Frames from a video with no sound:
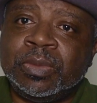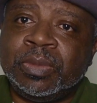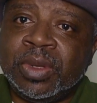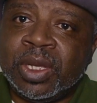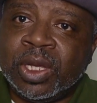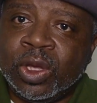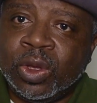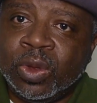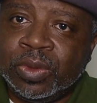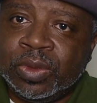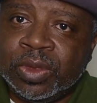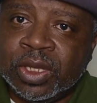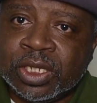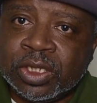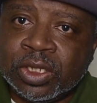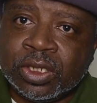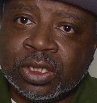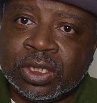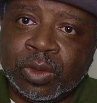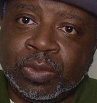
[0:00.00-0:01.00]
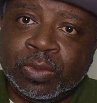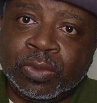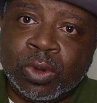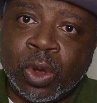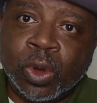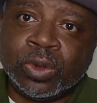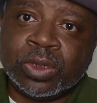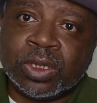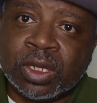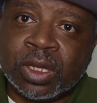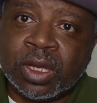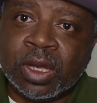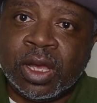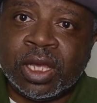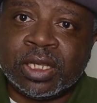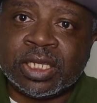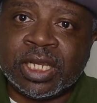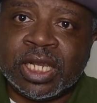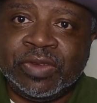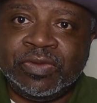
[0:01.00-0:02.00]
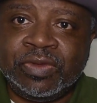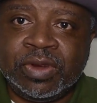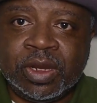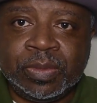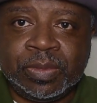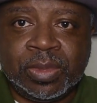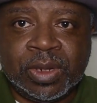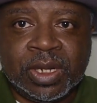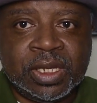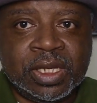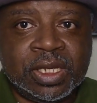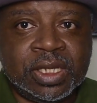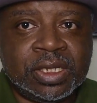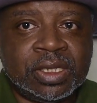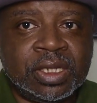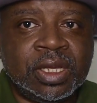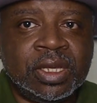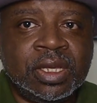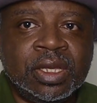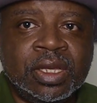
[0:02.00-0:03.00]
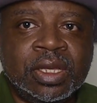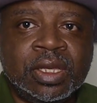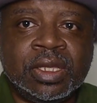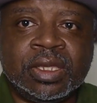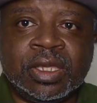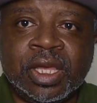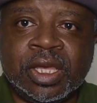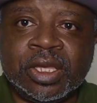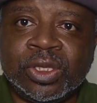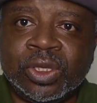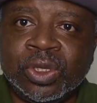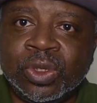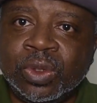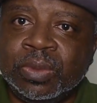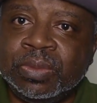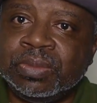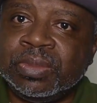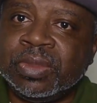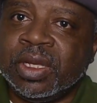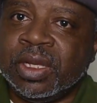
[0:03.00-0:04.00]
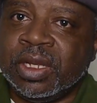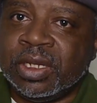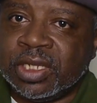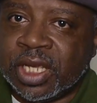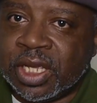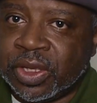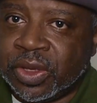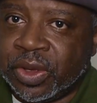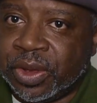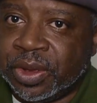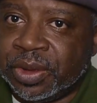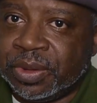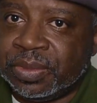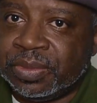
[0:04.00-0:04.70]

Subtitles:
bell. This is the pros and cons of living in Belize. Thank you, and take care.